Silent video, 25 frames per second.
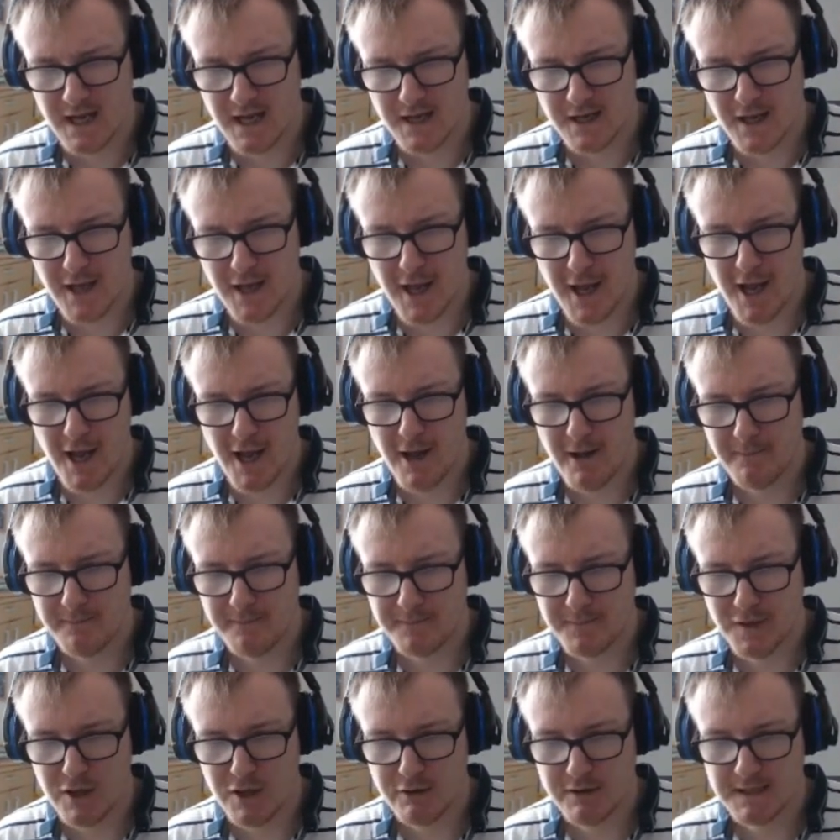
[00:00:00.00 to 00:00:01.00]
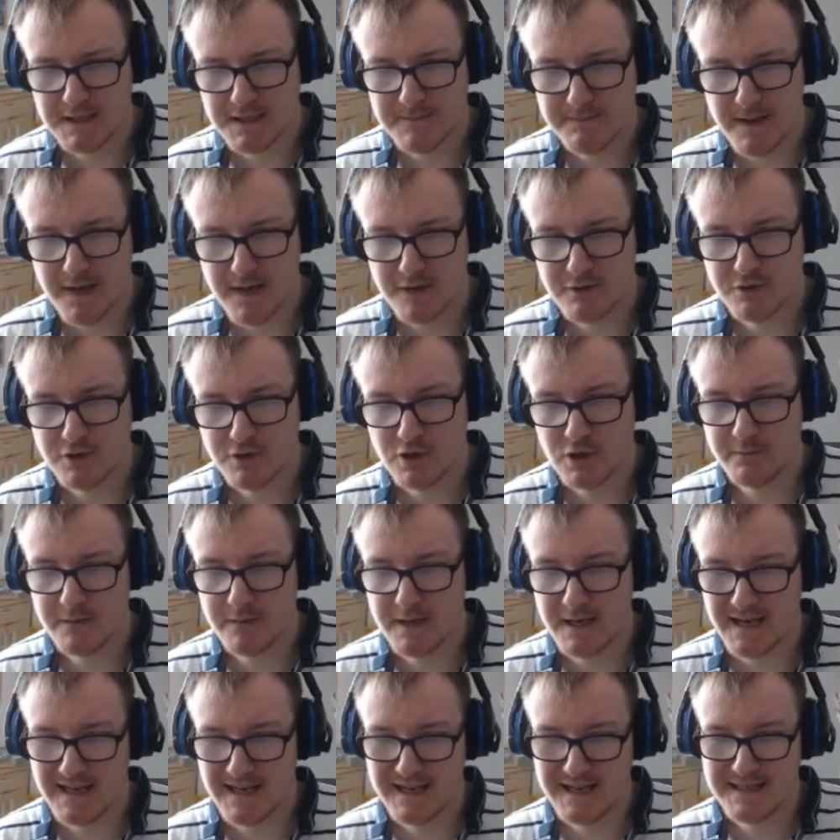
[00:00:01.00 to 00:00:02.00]
you can special
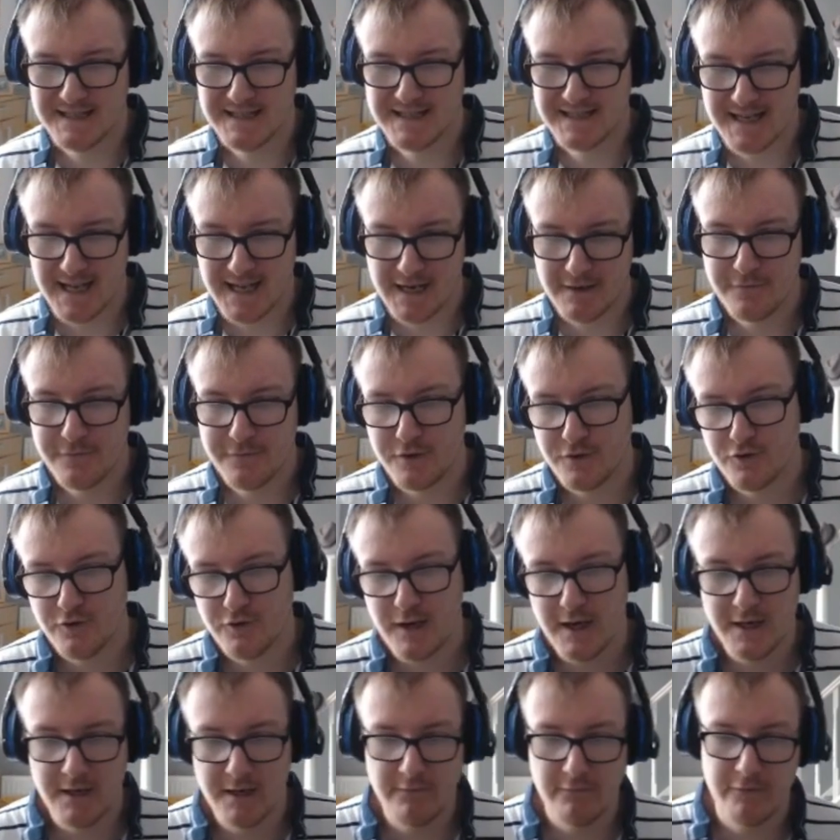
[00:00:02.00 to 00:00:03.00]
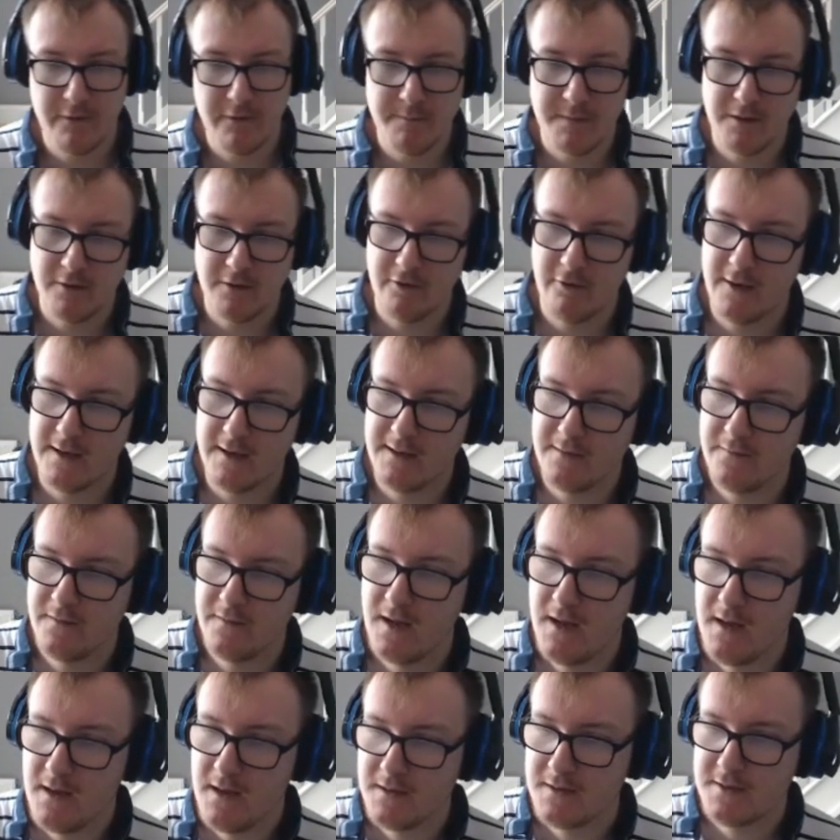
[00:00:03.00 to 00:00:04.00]
summon a Cypher Dragon from your grave.
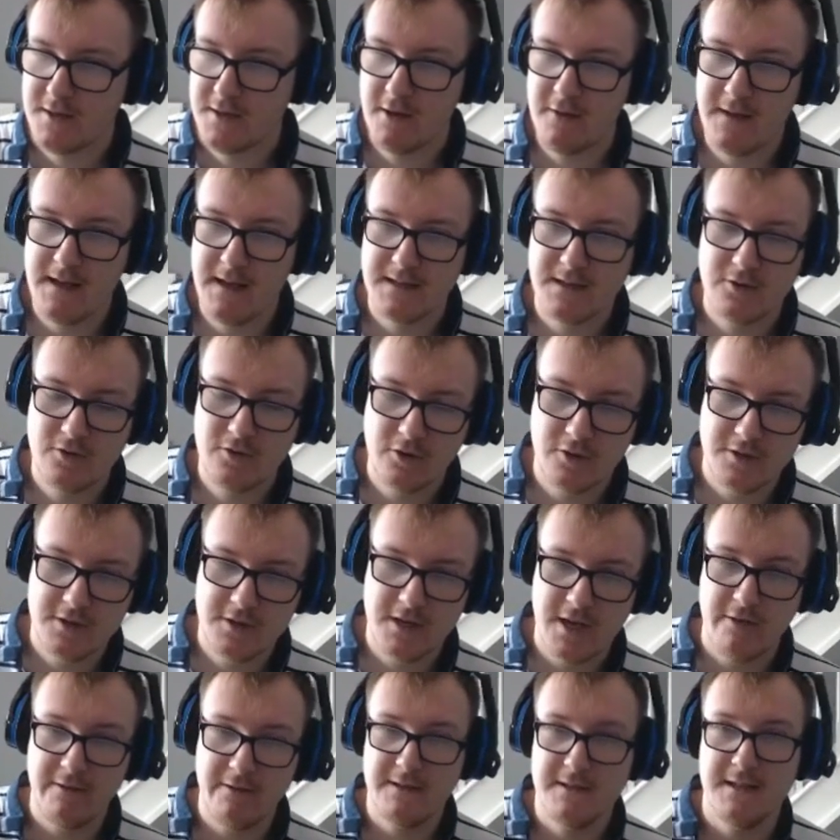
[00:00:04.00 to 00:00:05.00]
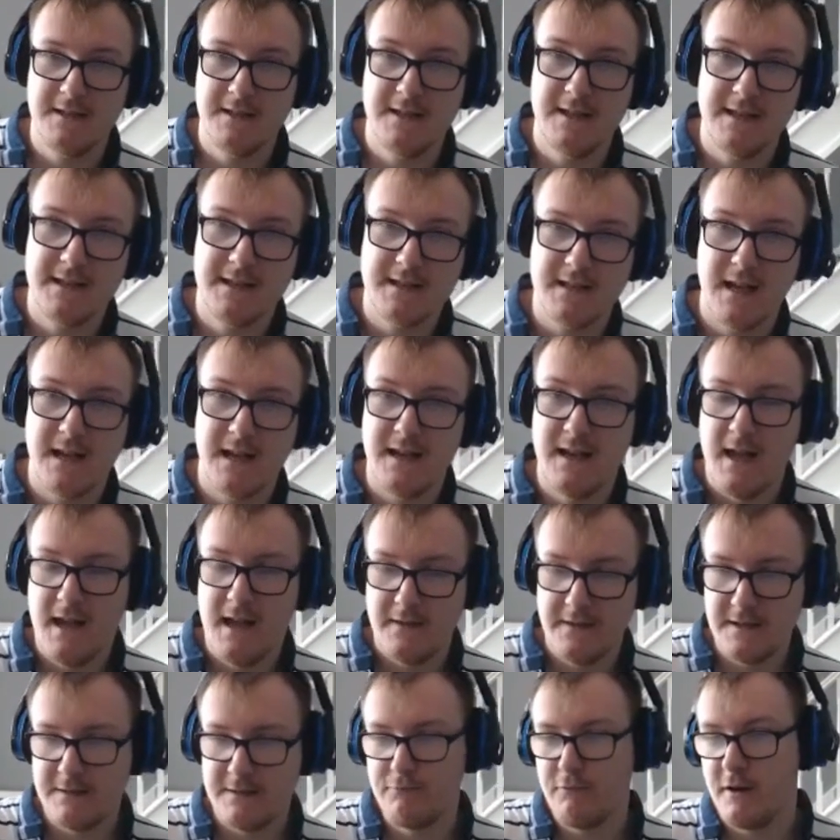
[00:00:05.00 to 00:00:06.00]
So that's good to go into this.
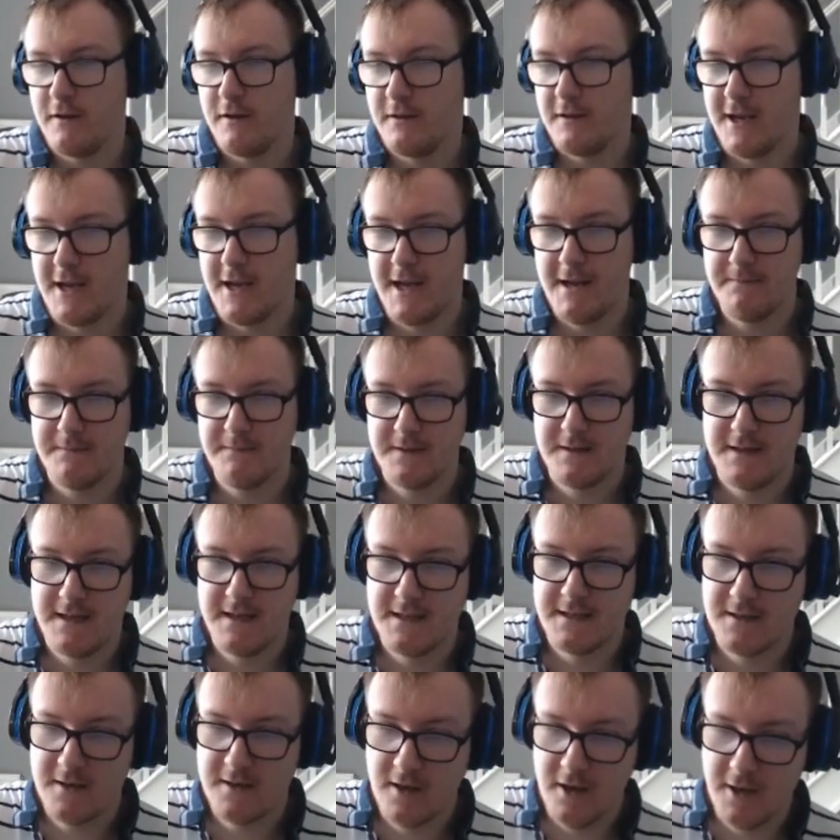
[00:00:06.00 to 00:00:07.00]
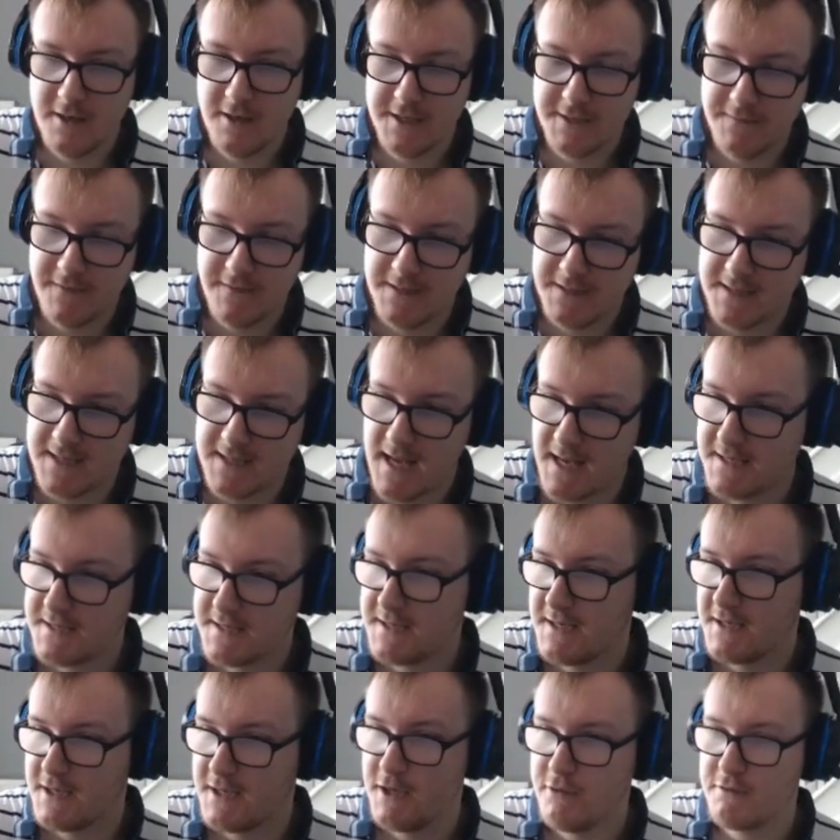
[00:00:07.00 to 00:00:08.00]
This card is
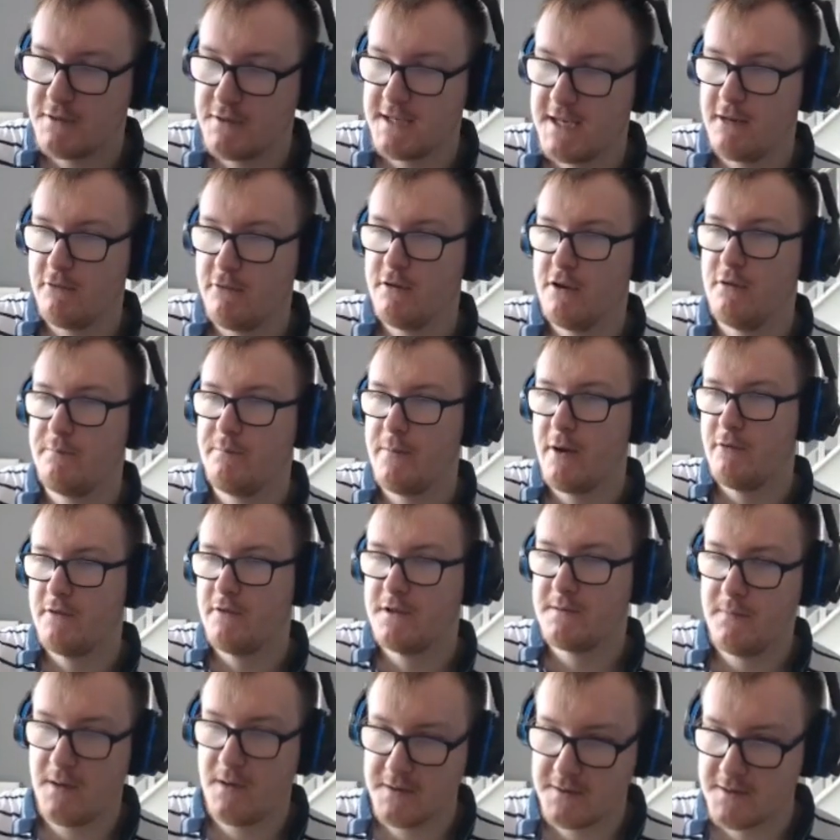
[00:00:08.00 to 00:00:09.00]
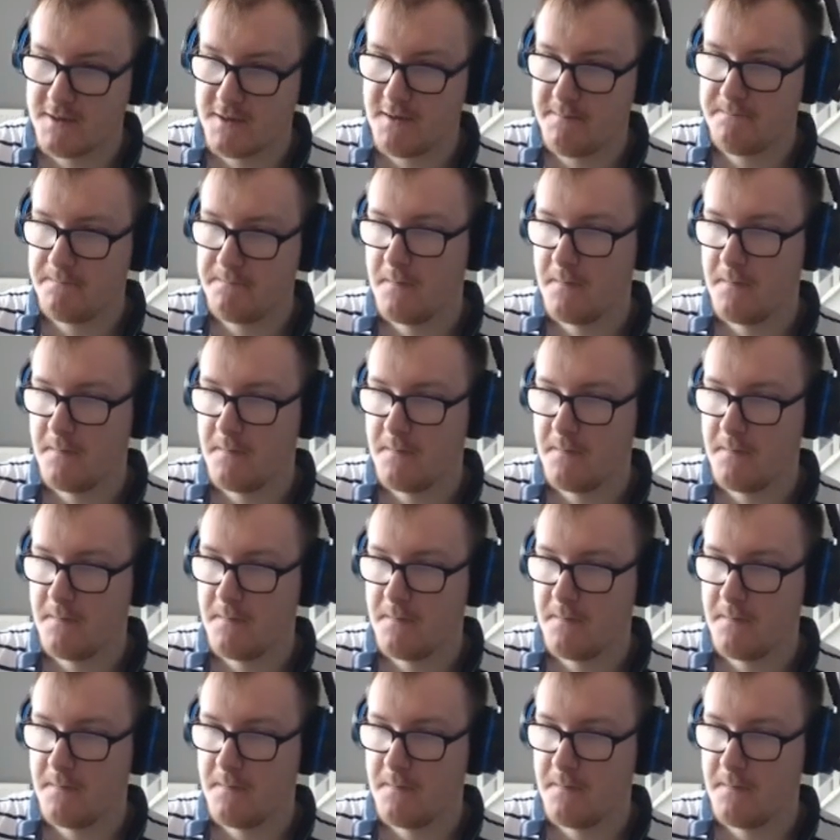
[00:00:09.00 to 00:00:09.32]
fantastic. You steal your opponent's monster.